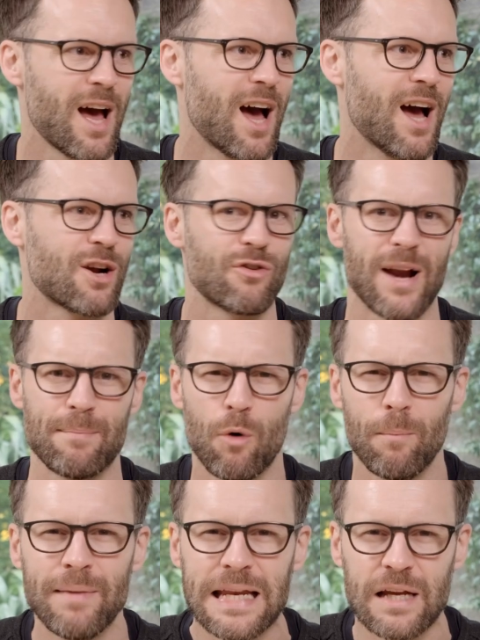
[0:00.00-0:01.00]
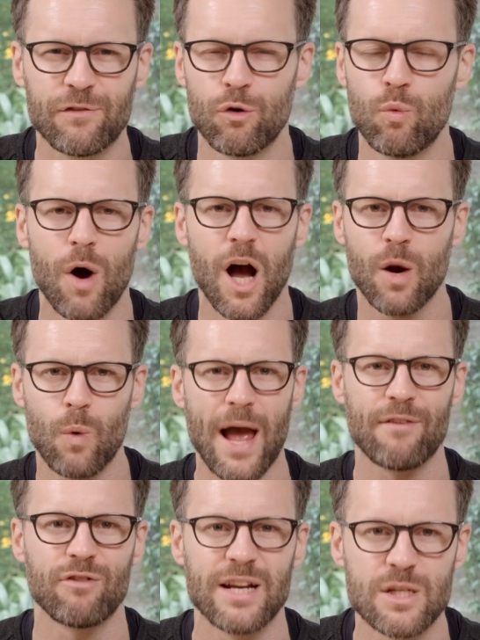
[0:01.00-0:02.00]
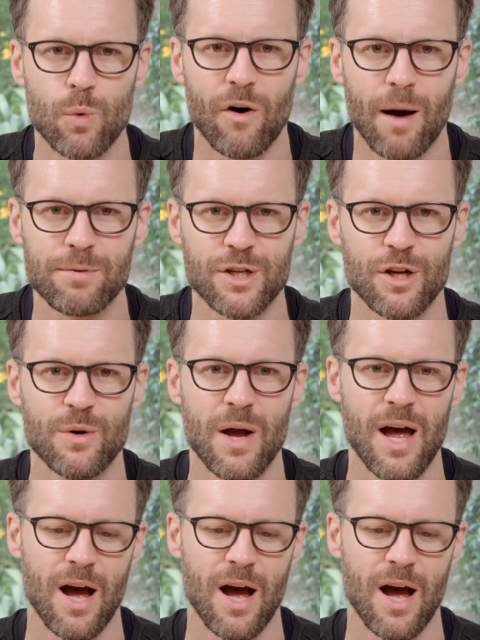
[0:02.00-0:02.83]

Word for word: uh, create more meaningful work, whatever it is we're up to,